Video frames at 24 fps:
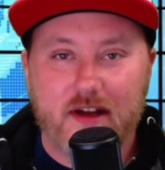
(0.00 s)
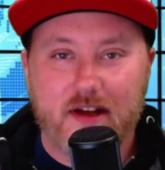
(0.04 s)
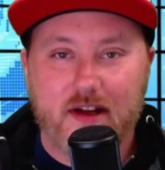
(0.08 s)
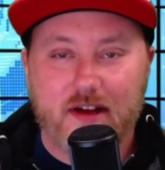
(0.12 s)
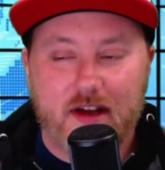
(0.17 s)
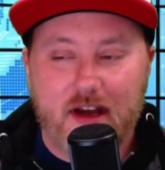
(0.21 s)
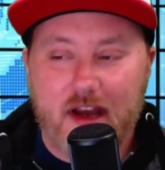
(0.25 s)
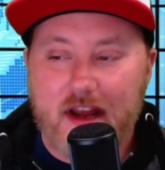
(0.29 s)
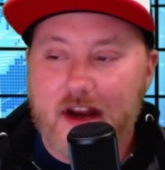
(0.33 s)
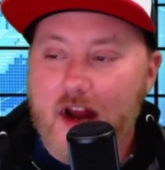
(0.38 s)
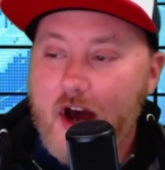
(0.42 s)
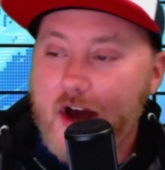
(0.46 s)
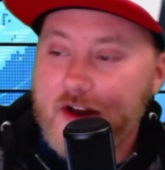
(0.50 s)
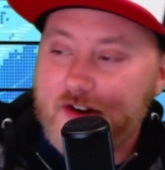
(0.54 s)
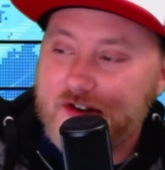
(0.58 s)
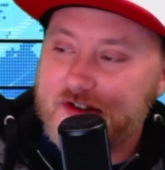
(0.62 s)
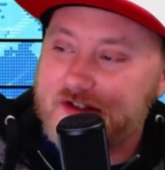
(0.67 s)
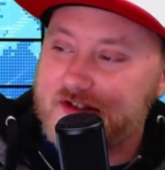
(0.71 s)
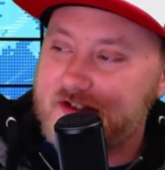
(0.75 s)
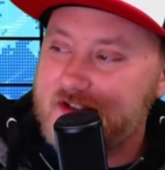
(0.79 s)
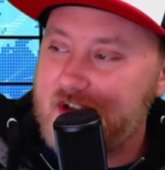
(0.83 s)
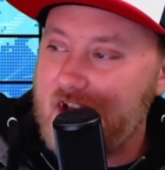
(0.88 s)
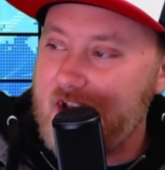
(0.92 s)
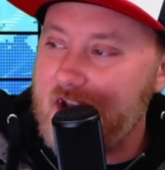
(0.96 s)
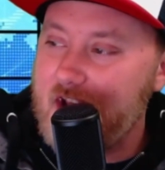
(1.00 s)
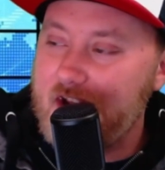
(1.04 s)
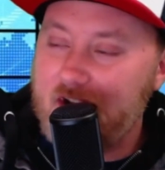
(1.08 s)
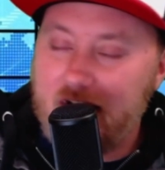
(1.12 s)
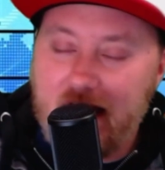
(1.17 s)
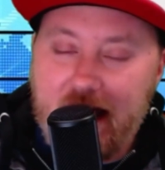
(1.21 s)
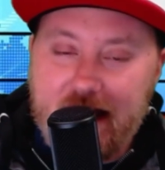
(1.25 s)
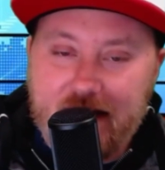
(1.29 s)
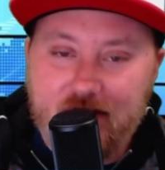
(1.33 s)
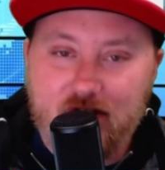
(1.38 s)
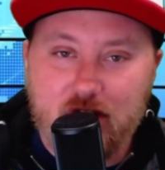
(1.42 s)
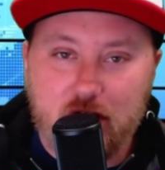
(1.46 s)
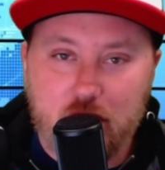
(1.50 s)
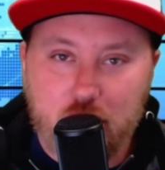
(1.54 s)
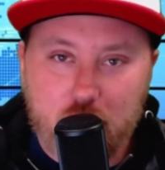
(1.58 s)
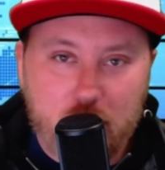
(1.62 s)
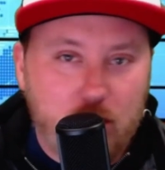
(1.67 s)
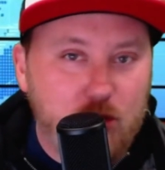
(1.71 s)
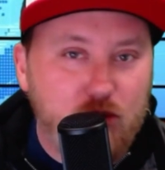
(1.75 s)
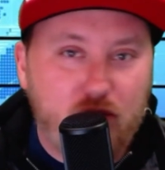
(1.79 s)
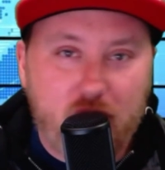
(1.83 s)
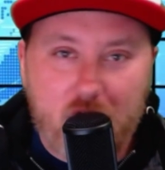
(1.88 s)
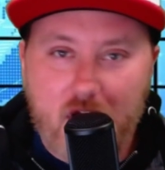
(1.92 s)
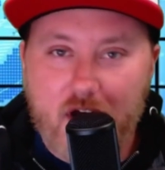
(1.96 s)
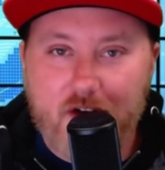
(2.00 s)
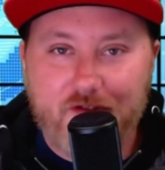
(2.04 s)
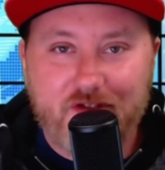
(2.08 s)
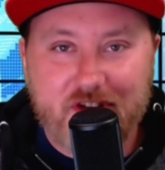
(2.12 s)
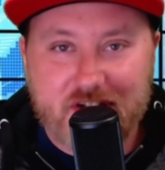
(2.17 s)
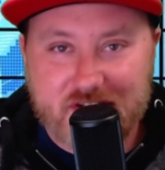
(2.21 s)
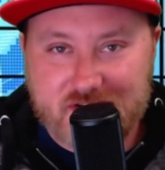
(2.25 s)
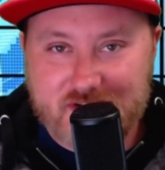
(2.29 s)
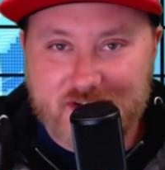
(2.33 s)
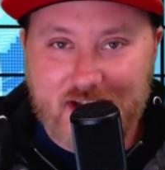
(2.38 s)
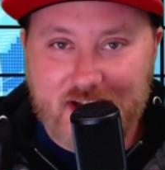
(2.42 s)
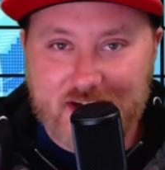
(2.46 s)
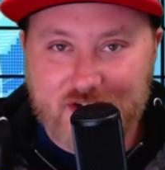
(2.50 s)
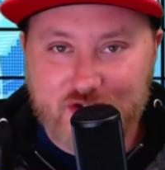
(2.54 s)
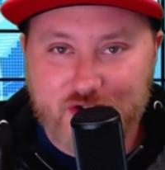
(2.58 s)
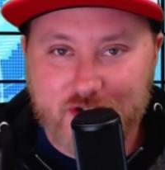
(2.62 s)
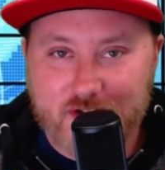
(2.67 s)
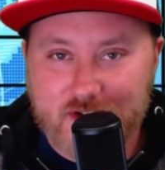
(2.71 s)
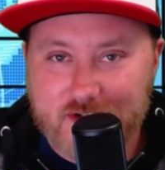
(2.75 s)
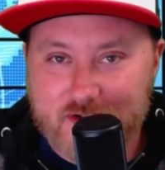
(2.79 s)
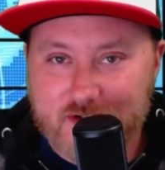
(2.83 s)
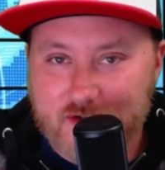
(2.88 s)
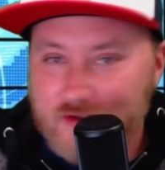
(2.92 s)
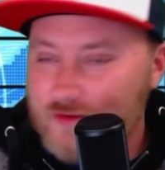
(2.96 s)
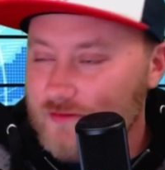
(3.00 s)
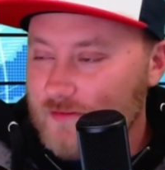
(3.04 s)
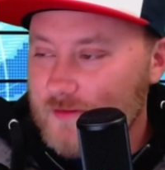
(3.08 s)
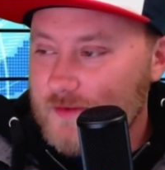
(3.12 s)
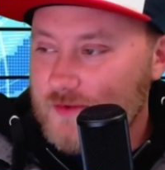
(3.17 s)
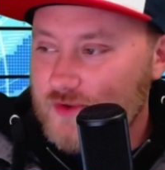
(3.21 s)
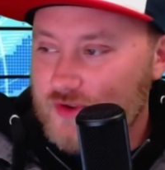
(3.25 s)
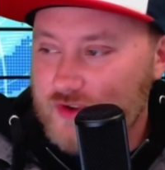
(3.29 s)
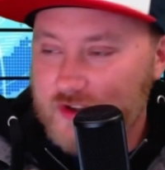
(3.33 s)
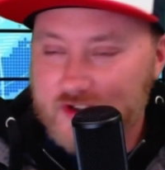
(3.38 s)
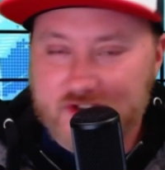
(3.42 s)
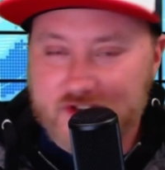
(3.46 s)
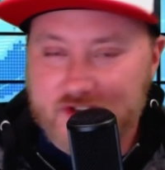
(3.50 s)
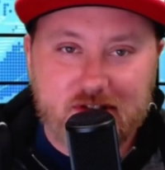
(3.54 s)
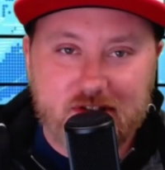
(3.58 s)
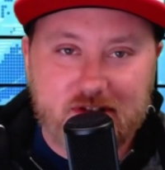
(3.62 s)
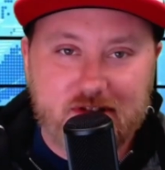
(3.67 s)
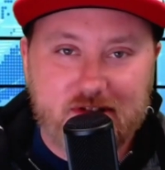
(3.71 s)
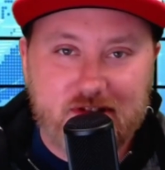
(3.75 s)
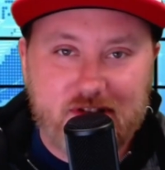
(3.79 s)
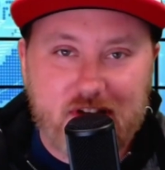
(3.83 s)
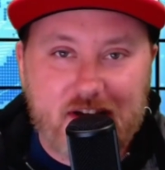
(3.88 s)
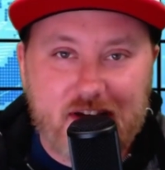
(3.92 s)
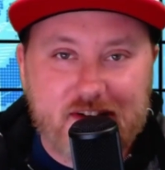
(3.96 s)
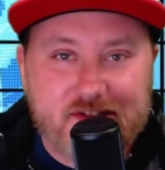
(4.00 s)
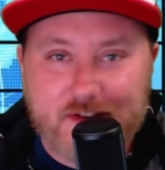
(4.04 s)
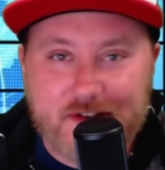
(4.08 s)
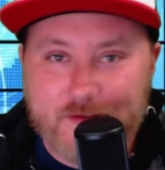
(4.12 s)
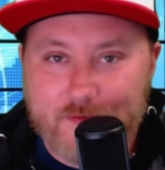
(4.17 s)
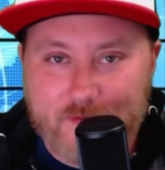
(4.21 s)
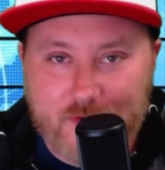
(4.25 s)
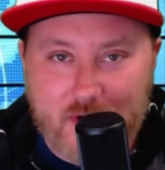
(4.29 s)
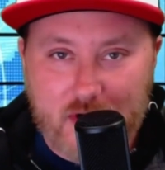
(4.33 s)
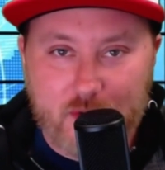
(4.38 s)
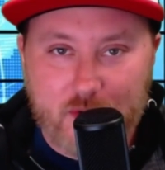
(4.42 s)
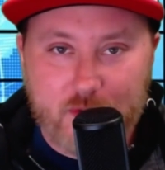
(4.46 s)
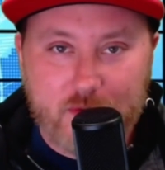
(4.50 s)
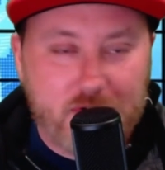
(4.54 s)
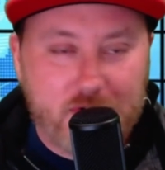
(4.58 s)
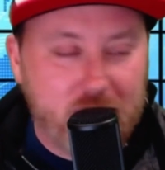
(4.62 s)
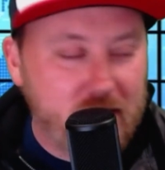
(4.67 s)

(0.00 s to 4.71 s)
And I understand, like, the youth of this nation just doesn't vote.